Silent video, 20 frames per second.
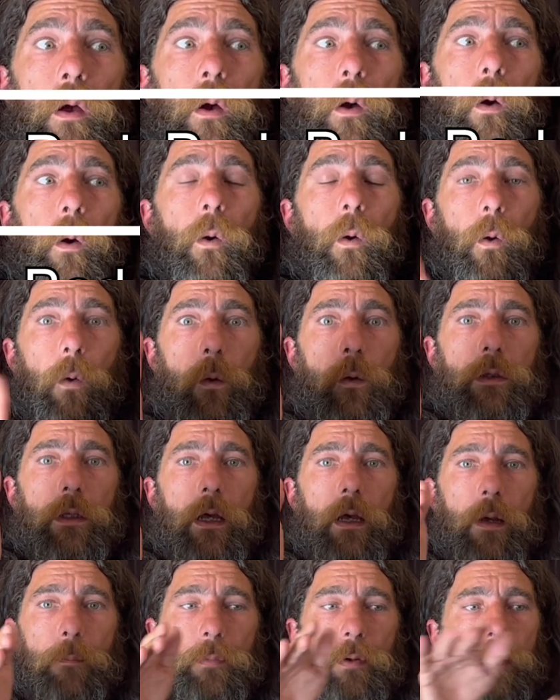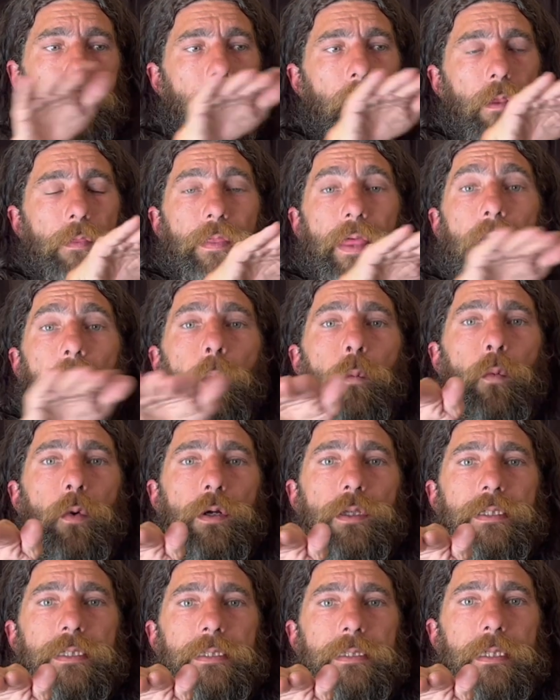hold up that
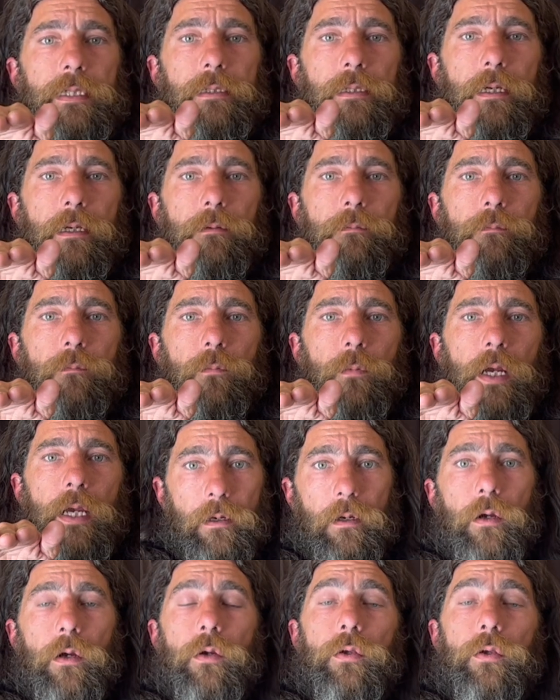wood ceiling, right?